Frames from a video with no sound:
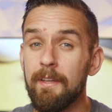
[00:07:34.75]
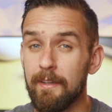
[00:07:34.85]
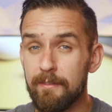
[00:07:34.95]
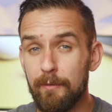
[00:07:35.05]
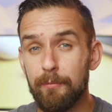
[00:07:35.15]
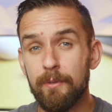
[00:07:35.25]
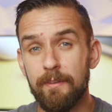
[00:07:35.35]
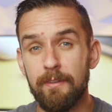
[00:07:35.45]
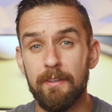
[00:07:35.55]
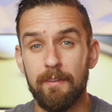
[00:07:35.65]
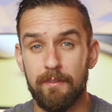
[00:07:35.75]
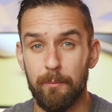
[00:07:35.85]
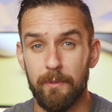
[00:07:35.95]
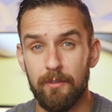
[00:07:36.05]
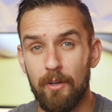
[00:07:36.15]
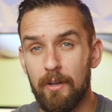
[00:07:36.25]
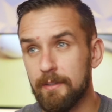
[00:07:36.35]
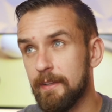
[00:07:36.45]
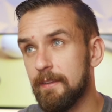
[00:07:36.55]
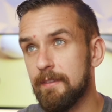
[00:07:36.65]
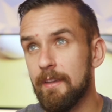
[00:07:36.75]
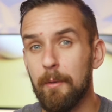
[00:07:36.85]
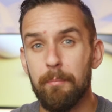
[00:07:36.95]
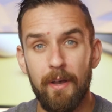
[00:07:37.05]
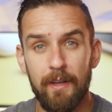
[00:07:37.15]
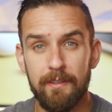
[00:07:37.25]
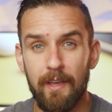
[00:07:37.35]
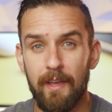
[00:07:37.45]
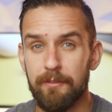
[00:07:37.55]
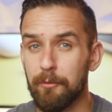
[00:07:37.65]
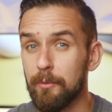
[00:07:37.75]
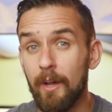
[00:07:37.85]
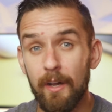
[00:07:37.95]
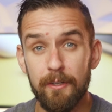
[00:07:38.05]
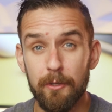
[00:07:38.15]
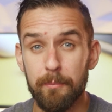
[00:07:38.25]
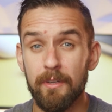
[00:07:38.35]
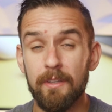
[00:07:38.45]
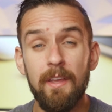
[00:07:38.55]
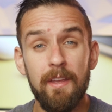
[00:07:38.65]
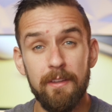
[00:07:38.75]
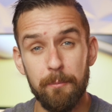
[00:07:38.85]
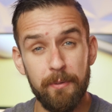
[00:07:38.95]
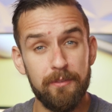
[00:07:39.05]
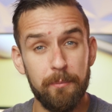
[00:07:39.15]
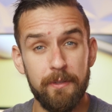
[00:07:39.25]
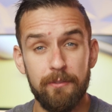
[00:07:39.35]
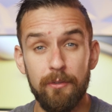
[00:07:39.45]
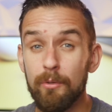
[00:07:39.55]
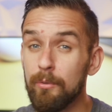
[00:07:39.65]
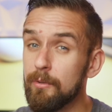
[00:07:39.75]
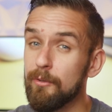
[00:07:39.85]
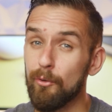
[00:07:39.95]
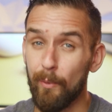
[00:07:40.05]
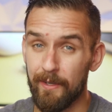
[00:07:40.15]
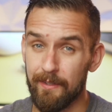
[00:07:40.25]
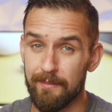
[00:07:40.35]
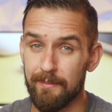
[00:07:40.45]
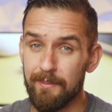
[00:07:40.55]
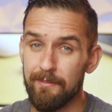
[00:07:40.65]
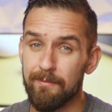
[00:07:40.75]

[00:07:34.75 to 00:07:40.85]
Except for listening to someone talk, like say a podcast or an audiobook, the Pixel Buds 2 do quite excellent.